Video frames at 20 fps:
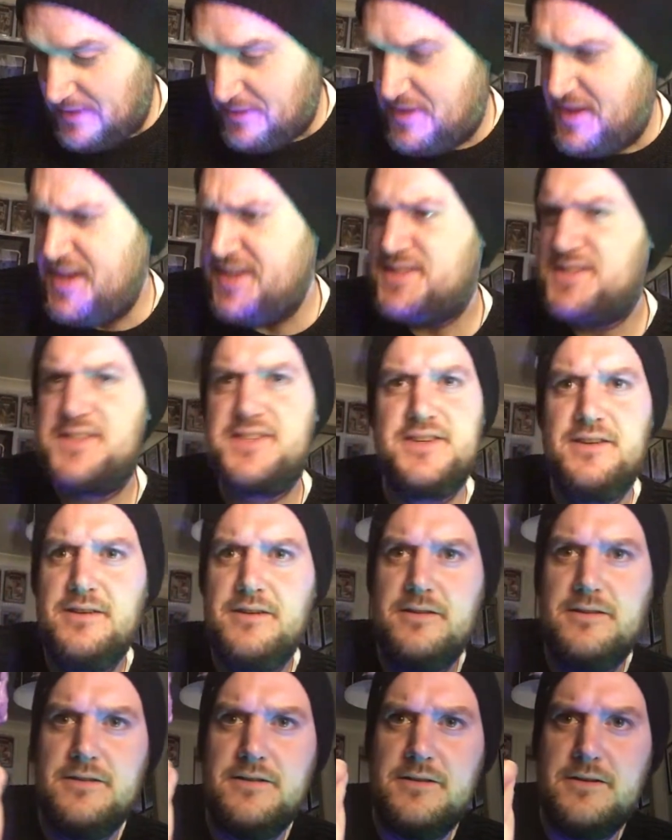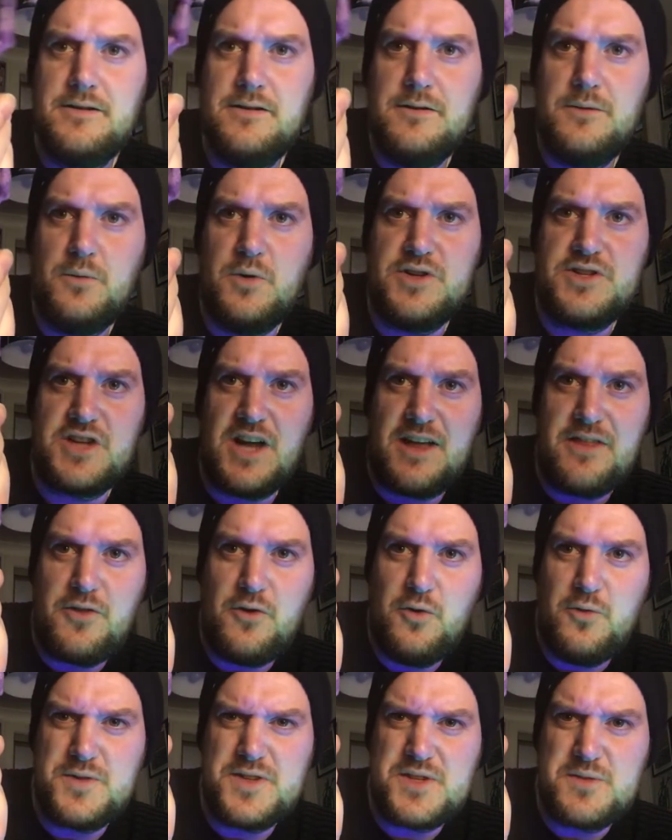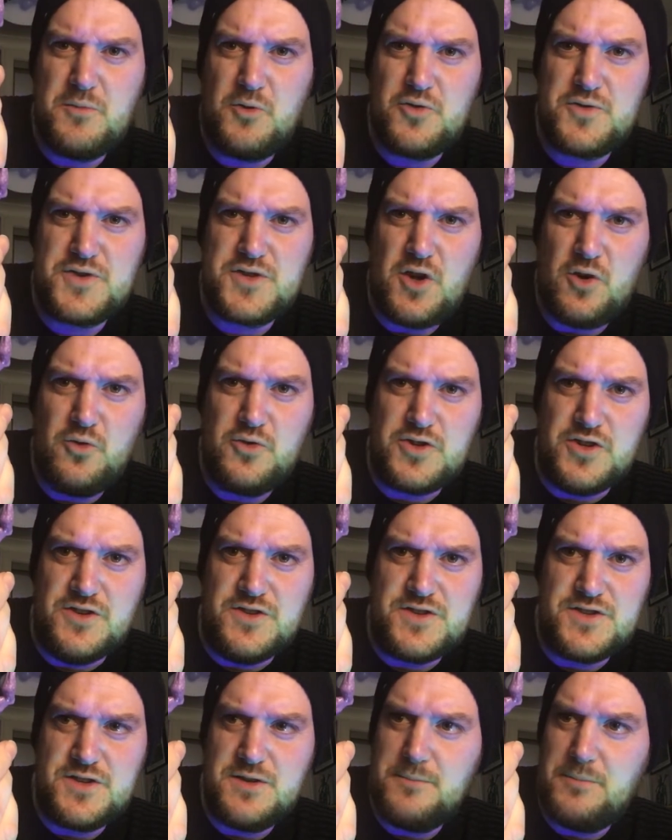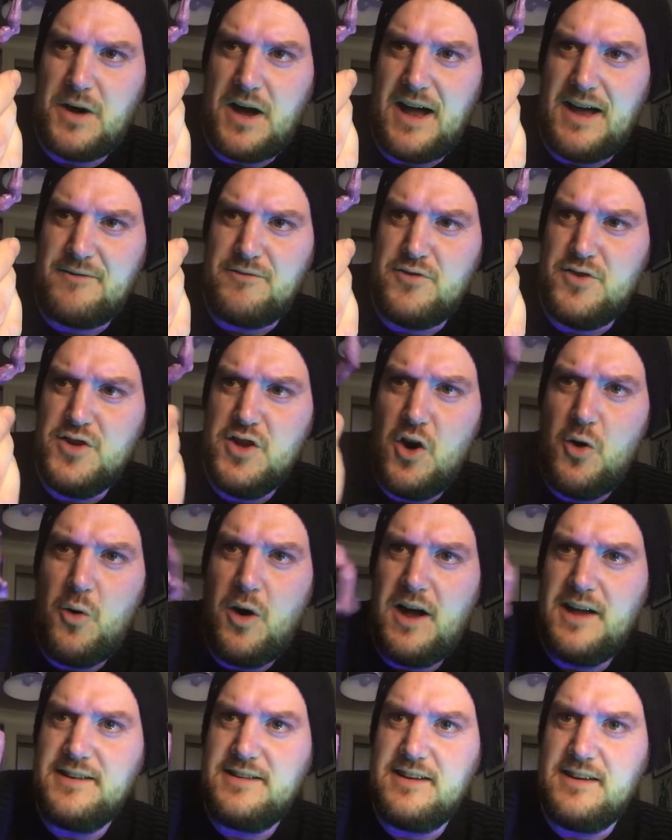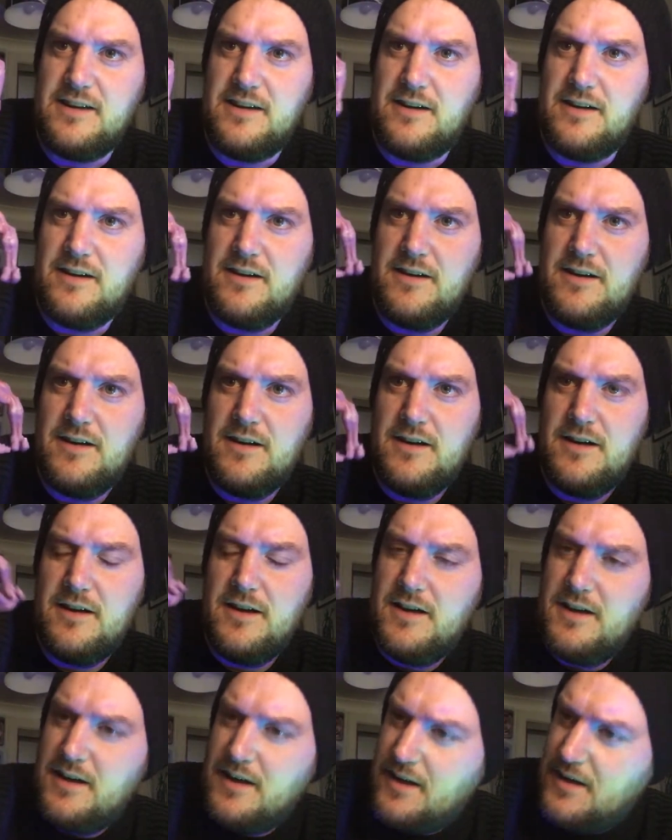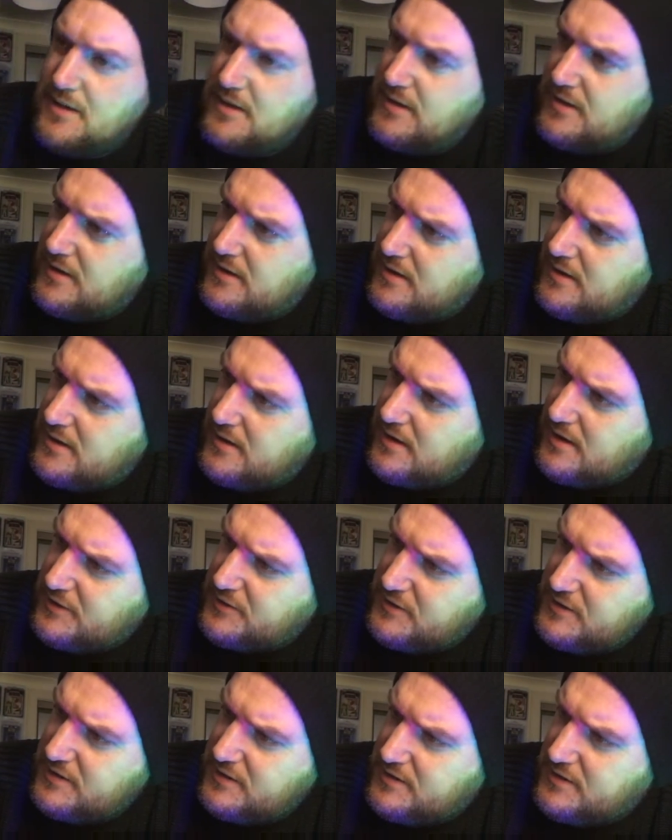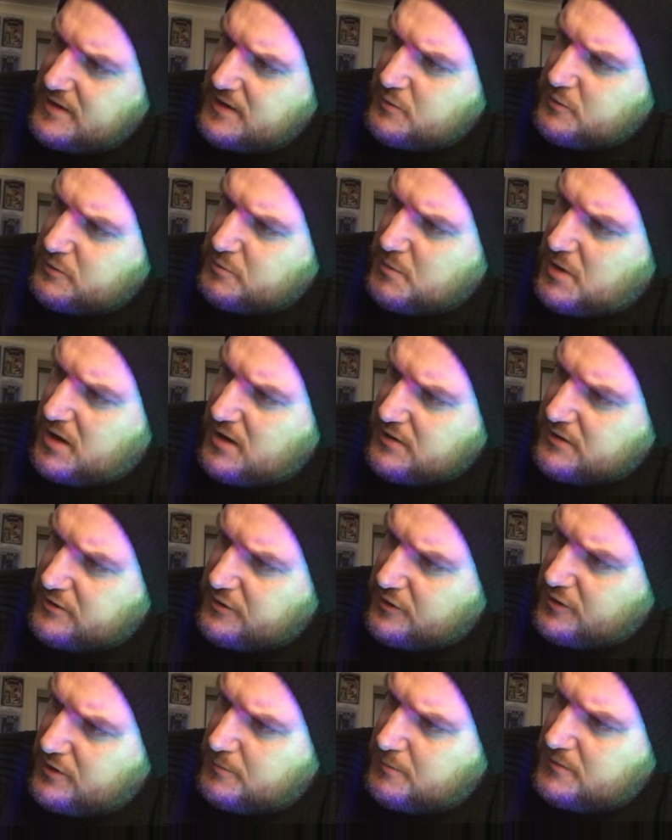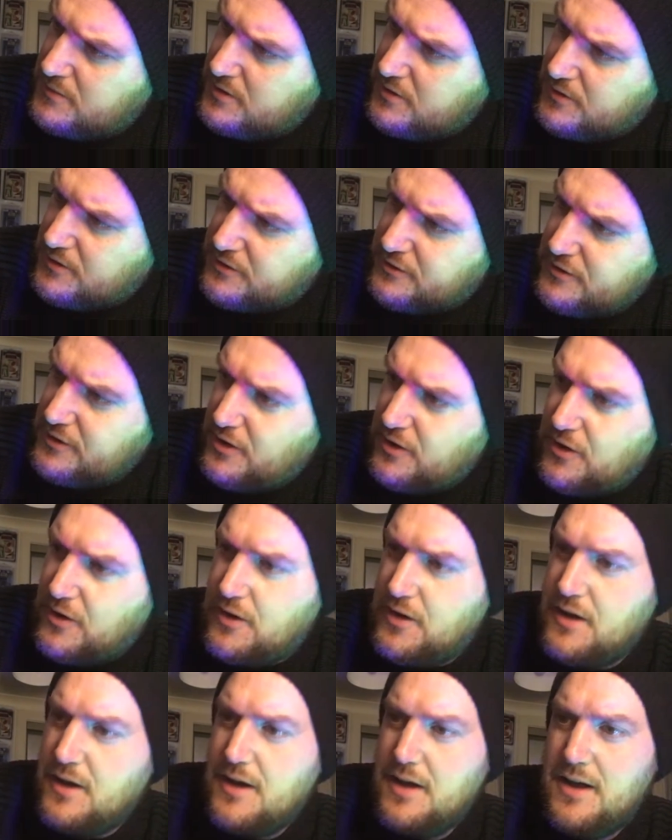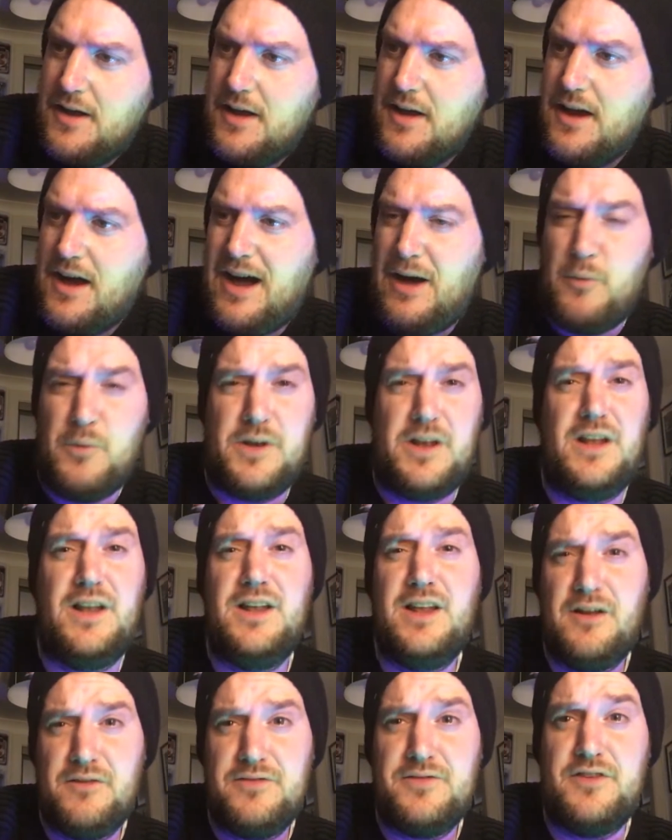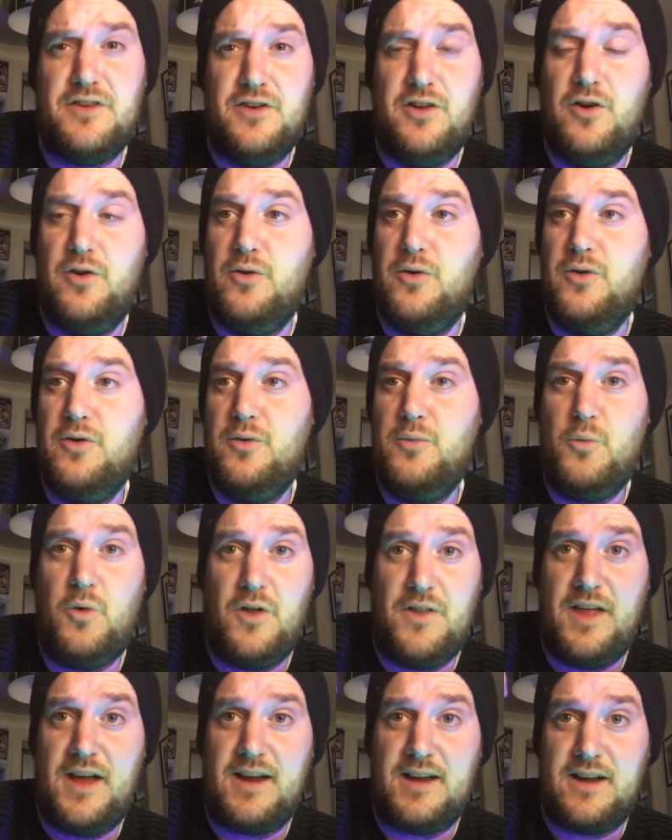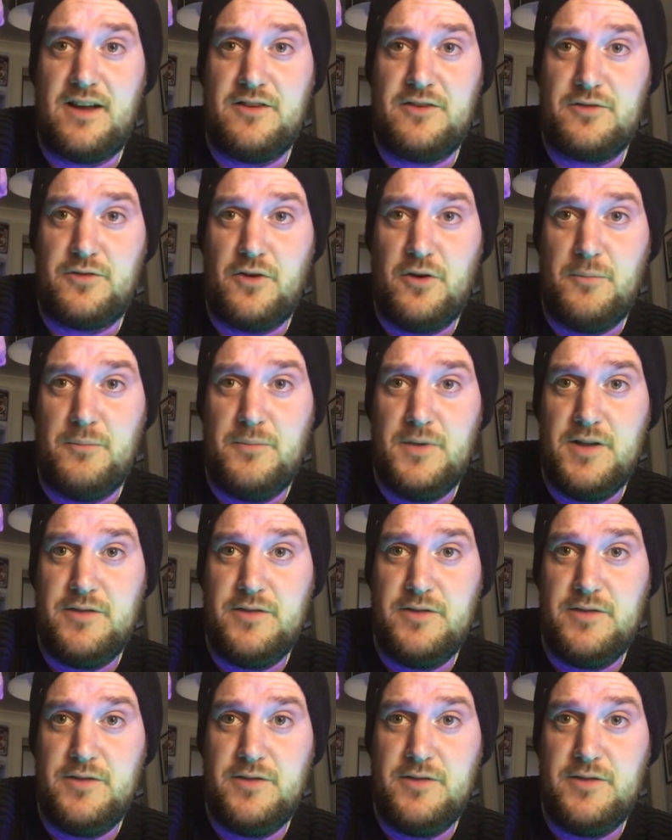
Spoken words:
This, which I thought was Small Soldiers, but I have no idea. I didn't think there was marks on him. No, there's not. I would love to know what that guy's from.